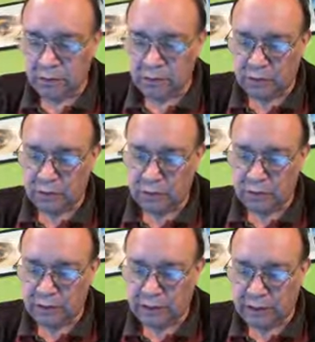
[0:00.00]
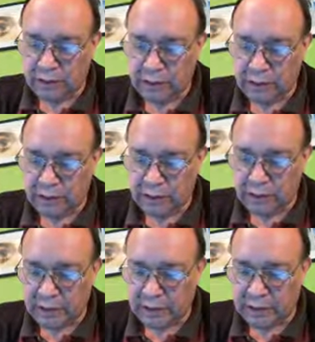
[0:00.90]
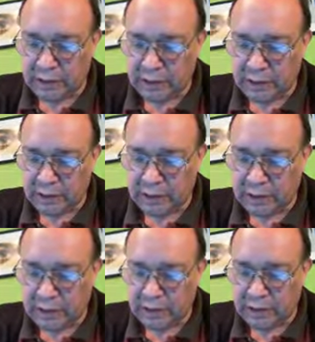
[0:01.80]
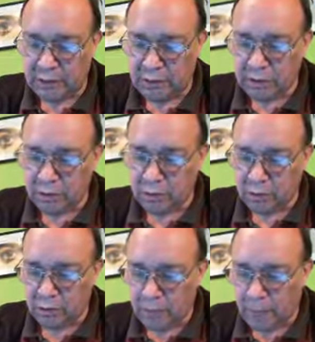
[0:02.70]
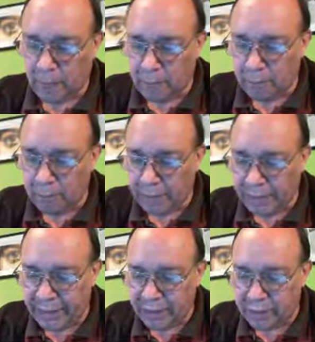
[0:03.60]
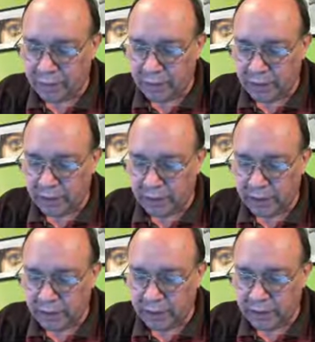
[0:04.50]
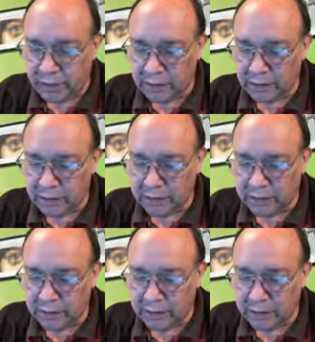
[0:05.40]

So from here I get that AX equals to minus 1/8